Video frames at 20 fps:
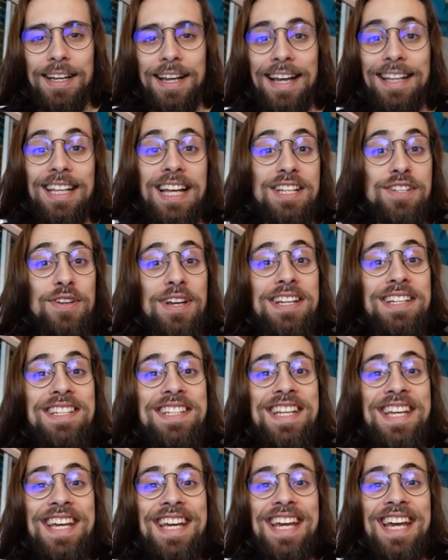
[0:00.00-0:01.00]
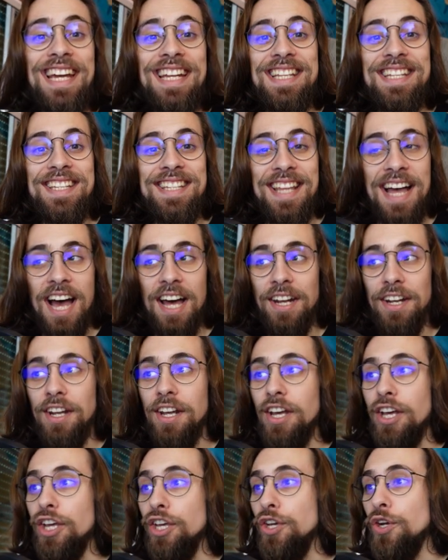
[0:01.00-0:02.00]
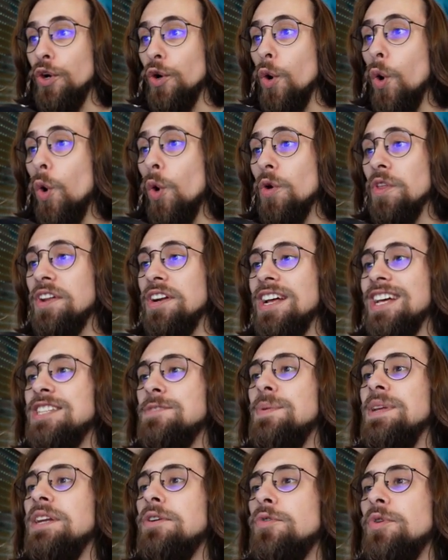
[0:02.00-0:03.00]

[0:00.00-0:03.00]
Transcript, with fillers: And as you can see, it's done. Your order has been